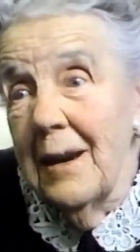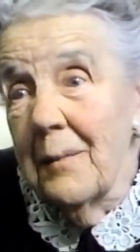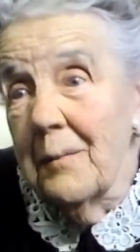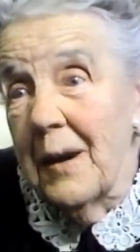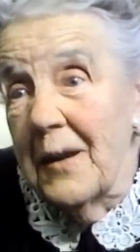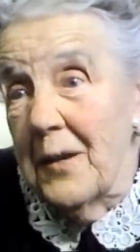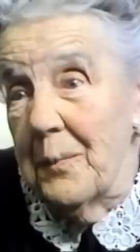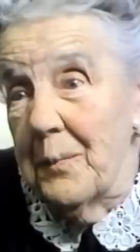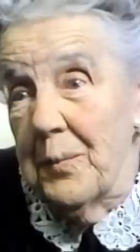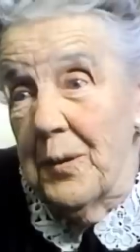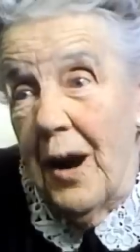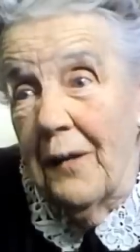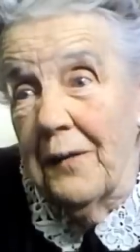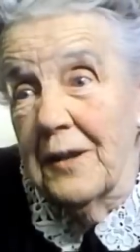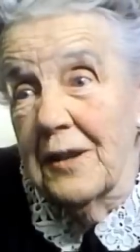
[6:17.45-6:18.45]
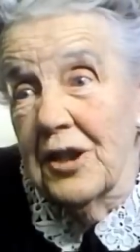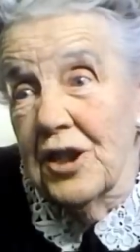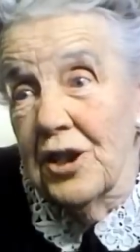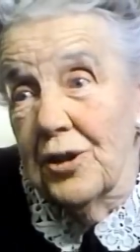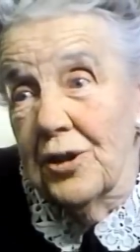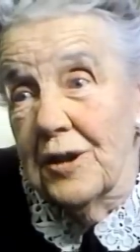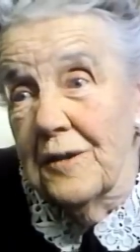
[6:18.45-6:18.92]
by the prophet
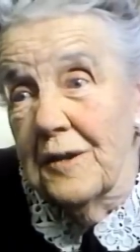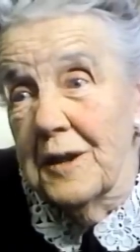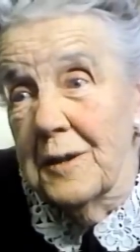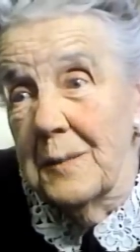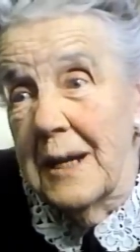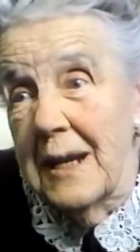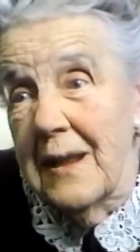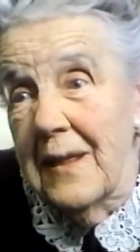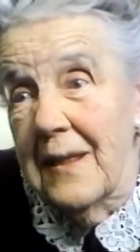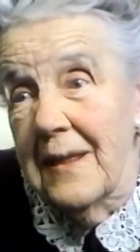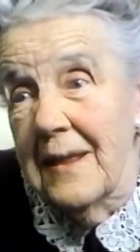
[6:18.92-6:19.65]
Joseph Smith.